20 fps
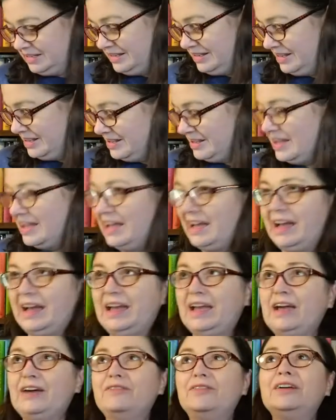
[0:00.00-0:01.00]
If
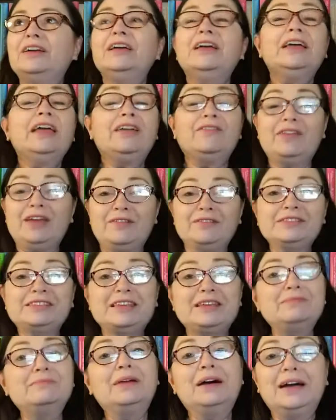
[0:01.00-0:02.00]
you haven't
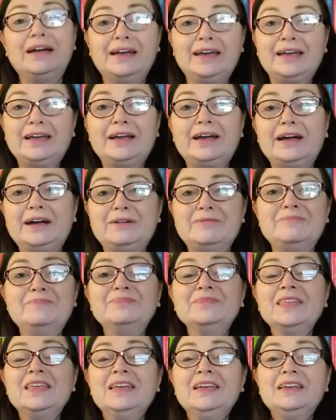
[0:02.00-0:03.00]
seen my
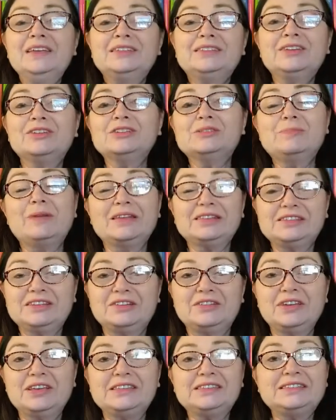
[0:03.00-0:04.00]
Serious About
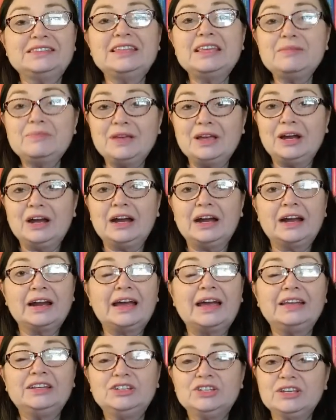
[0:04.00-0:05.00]
Series TBR,
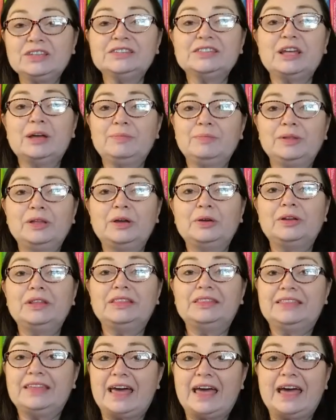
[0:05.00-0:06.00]
I just uploaded
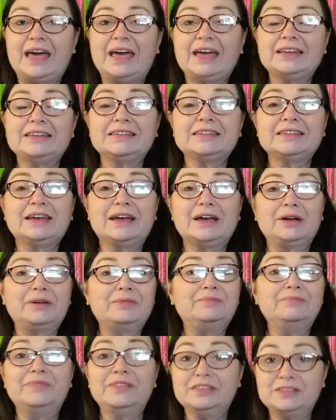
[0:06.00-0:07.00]
that
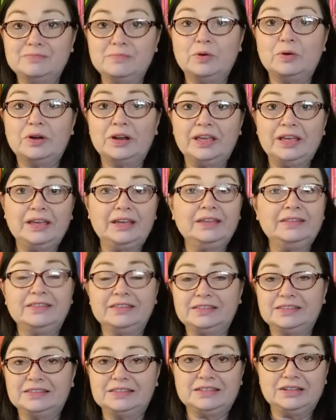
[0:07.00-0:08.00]
this morning. This
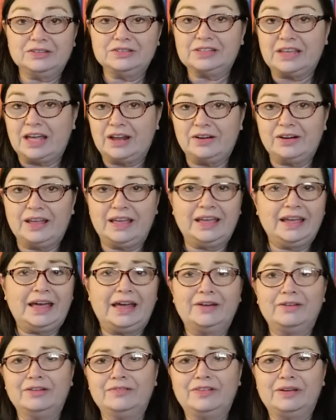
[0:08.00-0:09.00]
is still Saturday. I
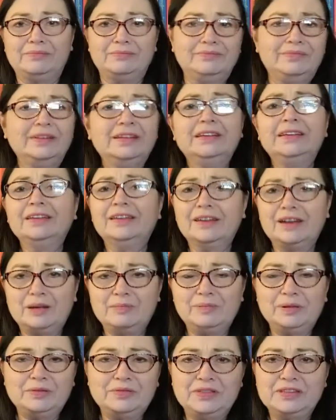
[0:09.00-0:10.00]
don't know if I'm going to
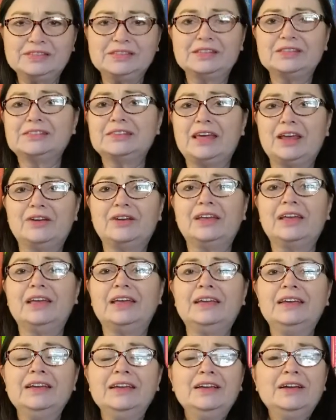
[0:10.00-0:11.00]
upload this on Saturday
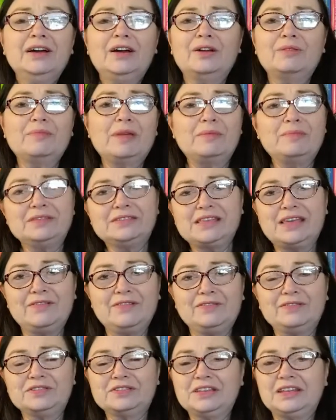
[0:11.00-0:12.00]
or maybe save it
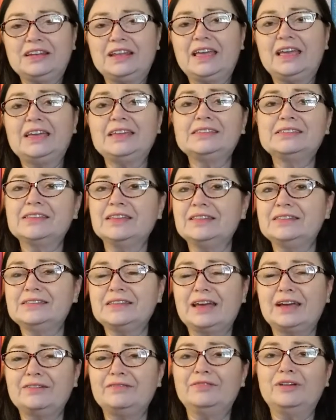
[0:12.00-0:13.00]
for Sunday since
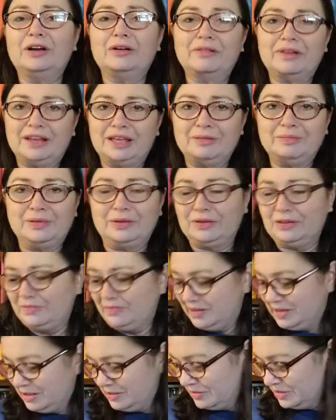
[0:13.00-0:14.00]
I've already uploaded a
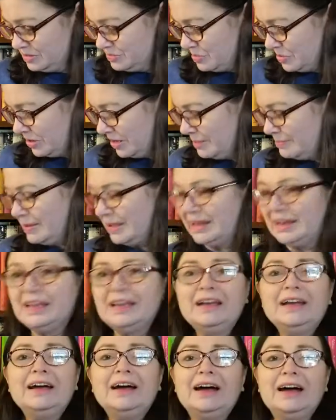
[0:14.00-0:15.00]
video this morning. But
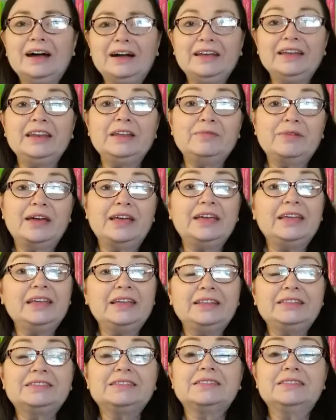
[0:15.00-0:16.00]
anyway,
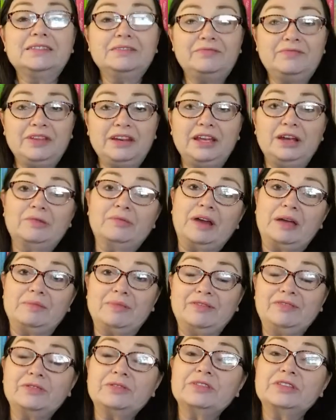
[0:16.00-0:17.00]
it's the video right
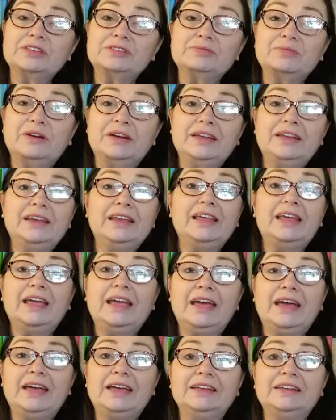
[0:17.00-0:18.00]
before this one,
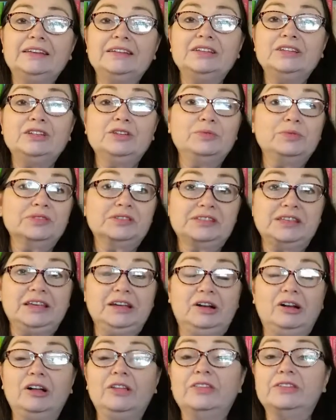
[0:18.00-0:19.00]
and you will see
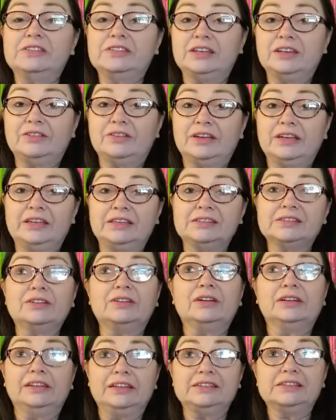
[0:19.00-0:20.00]
all the series, or
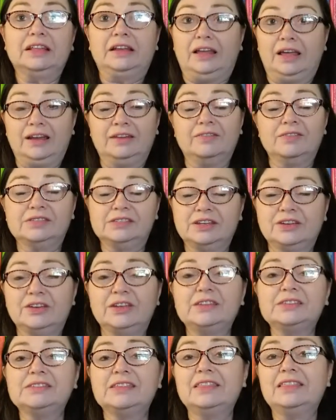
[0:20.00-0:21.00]
at least a lot of the
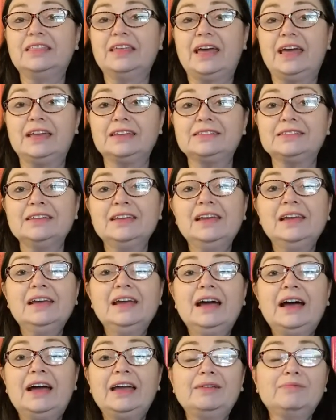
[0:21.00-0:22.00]
series, that
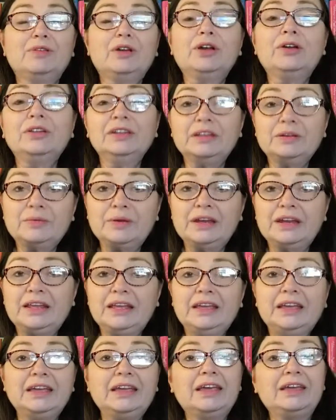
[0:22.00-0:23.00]
I am currently
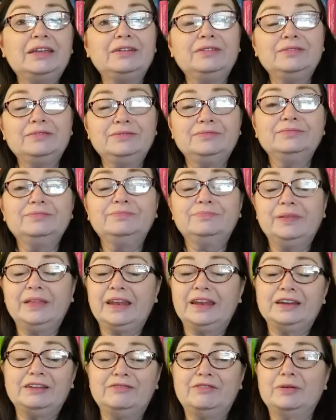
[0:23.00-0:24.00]
reading and
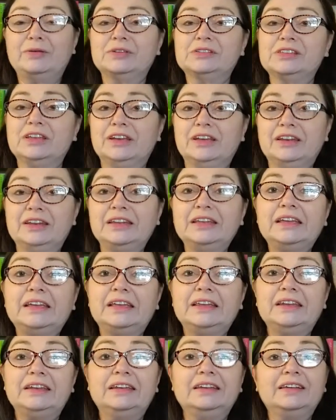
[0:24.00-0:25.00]
planning to focus on
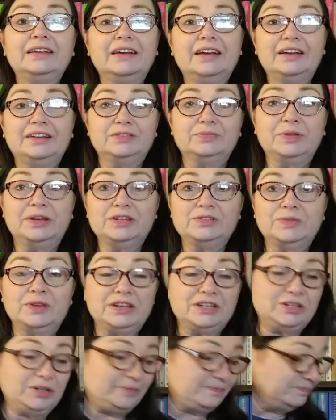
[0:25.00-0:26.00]
in
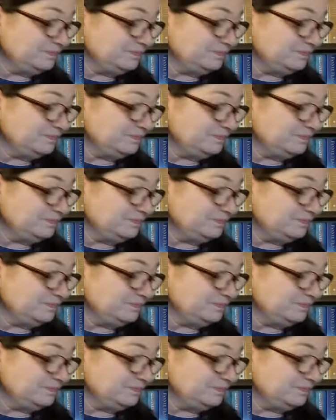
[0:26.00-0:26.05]
2022.